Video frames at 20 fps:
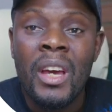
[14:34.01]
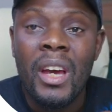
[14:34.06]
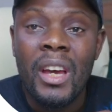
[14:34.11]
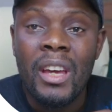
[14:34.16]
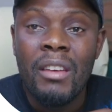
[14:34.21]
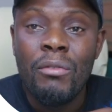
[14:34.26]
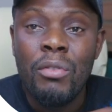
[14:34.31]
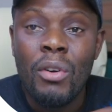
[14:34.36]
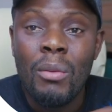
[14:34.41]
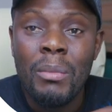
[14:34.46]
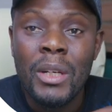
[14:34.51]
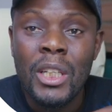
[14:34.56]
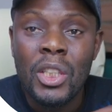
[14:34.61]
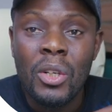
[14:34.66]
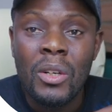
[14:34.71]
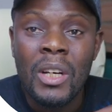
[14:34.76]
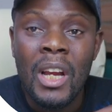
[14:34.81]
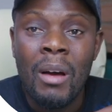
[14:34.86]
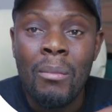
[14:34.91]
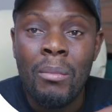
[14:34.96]

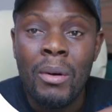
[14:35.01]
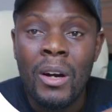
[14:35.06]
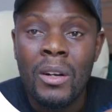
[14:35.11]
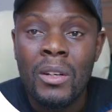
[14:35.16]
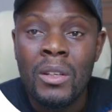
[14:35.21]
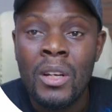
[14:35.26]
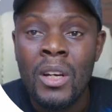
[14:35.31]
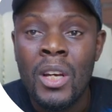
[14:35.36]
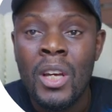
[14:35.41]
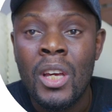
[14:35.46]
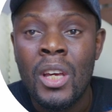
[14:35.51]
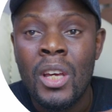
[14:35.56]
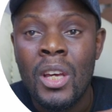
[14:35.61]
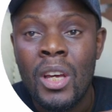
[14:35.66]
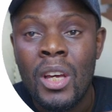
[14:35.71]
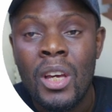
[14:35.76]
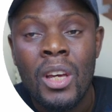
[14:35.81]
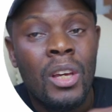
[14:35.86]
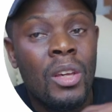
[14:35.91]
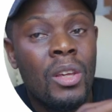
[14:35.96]
information about
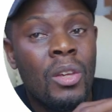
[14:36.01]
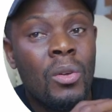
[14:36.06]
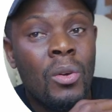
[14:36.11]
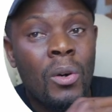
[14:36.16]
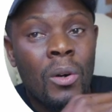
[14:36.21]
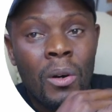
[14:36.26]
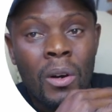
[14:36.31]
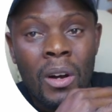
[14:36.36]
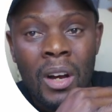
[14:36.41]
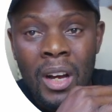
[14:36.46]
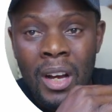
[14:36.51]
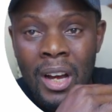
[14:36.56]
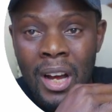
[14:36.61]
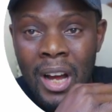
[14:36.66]
your